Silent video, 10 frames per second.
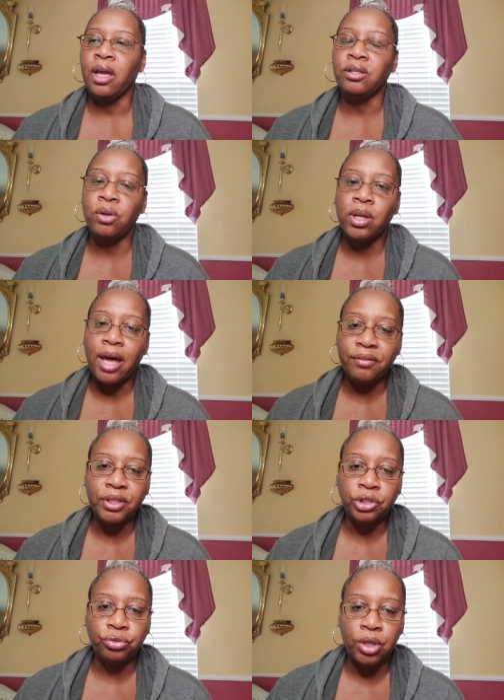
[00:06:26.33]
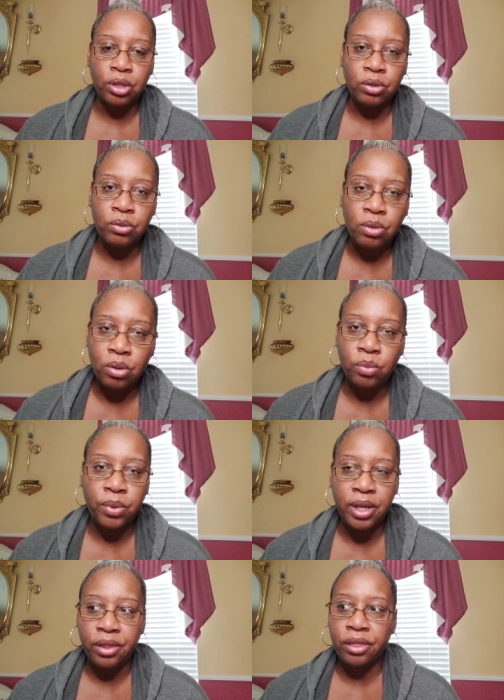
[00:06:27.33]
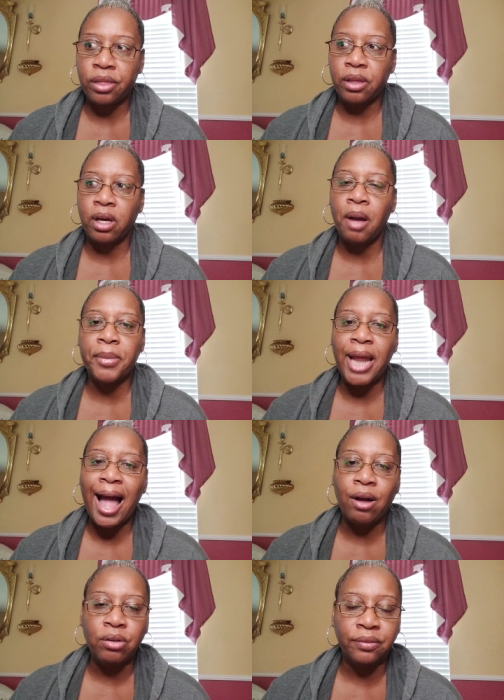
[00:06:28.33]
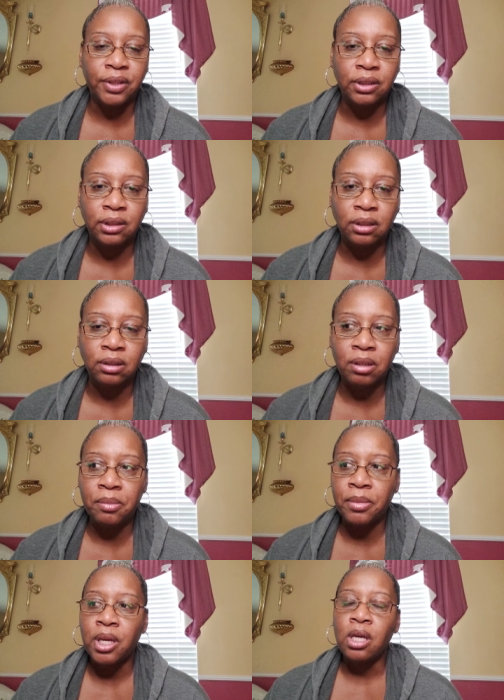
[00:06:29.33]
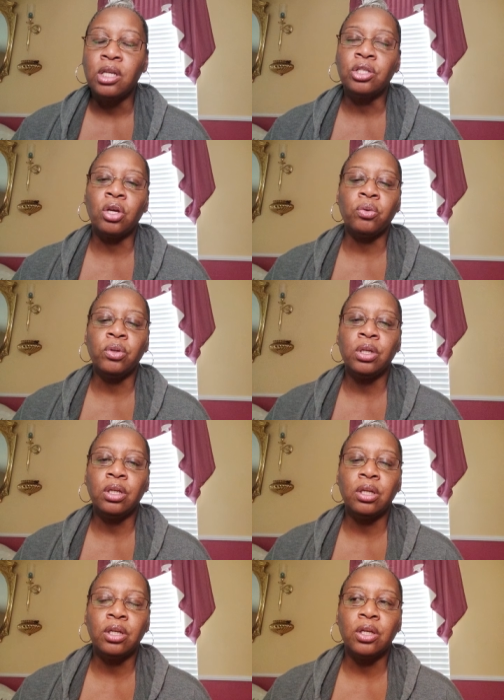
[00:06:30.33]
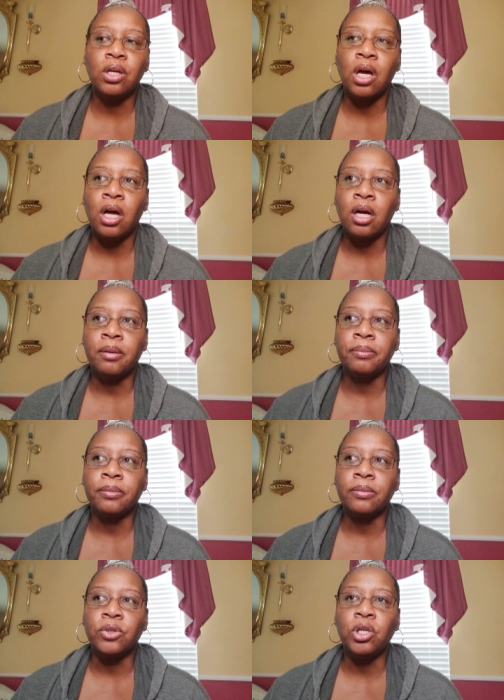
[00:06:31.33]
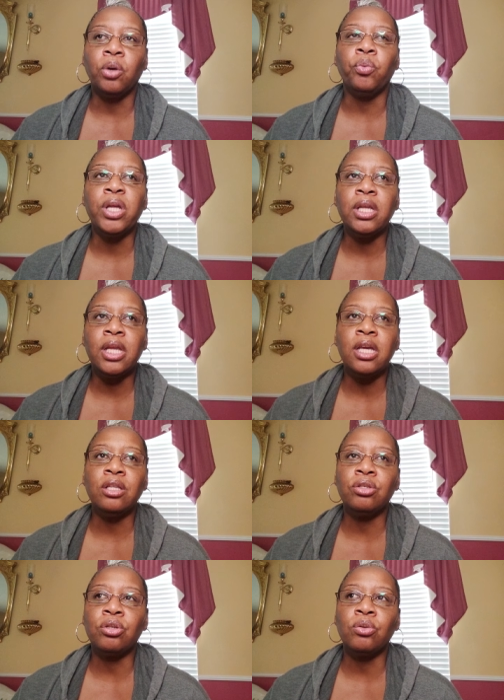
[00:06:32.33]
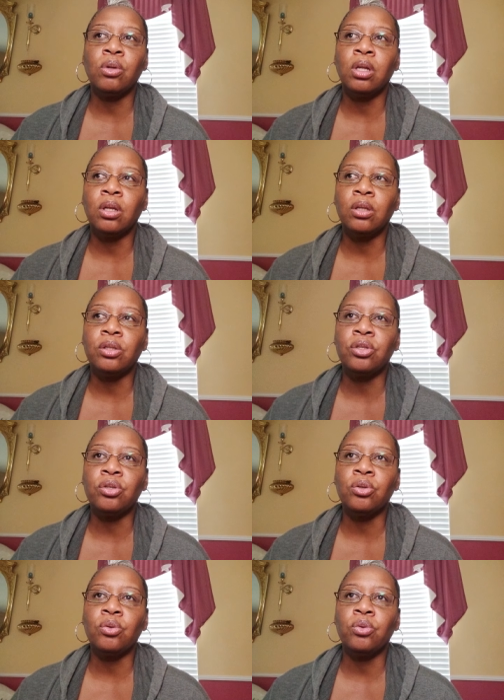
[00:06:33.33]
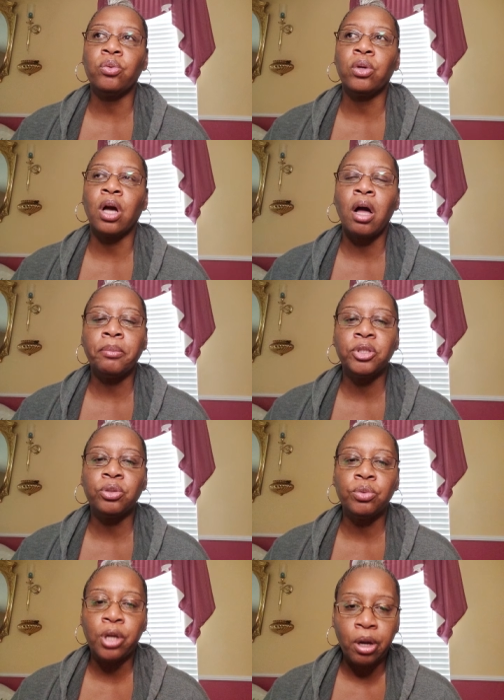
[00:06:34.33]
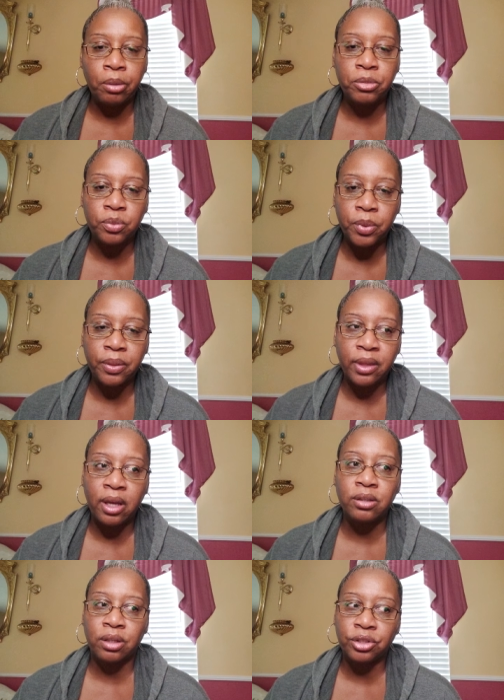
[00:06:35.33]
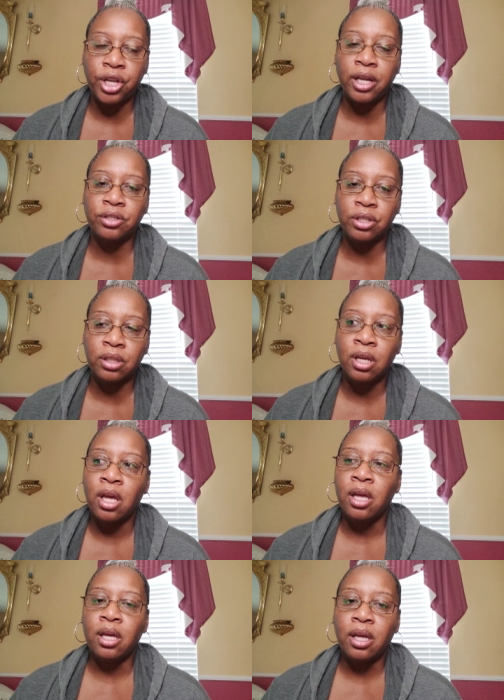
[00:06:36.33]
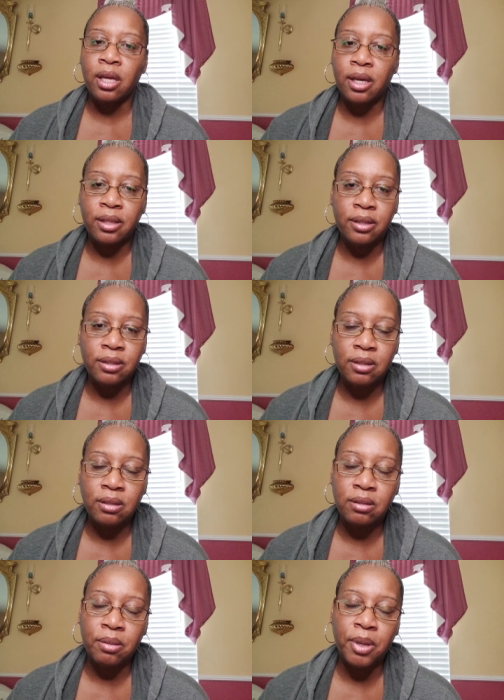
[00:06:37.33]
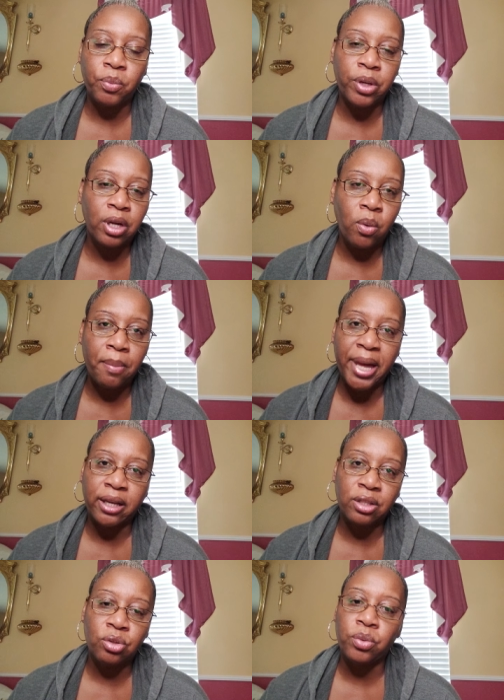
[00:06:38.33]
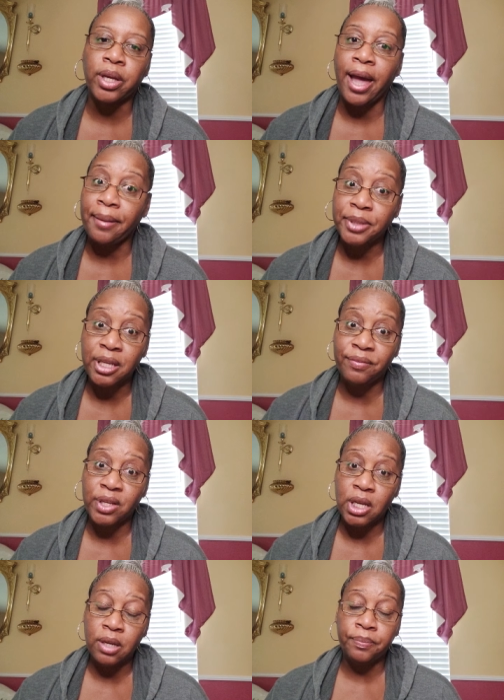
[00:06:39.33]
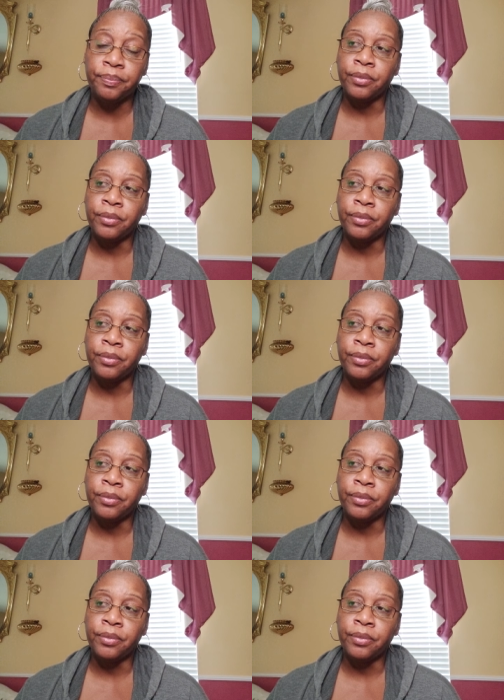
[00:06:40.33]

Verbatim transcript: And so a lot of us struggle with coming out of this system. So, um, you know, we need to to come to terms with things are changing in this system, and we're going back into a captivity,